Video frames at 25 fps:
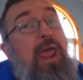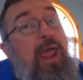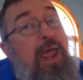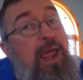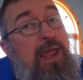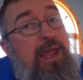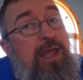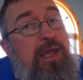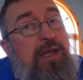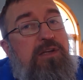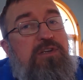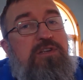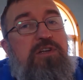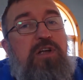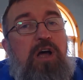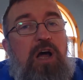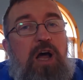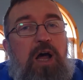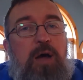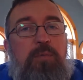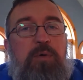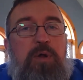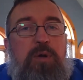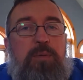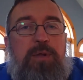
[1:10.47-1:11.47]
and
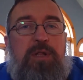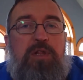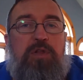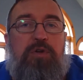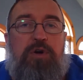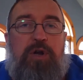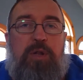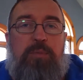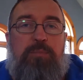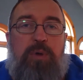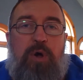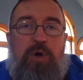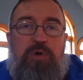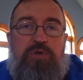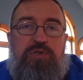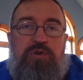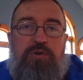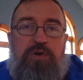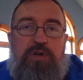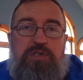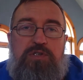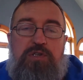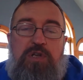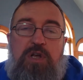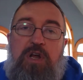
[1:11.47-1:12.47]
I'm going to be learning
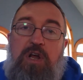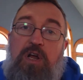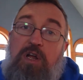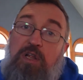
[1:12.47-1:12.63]
Postgres.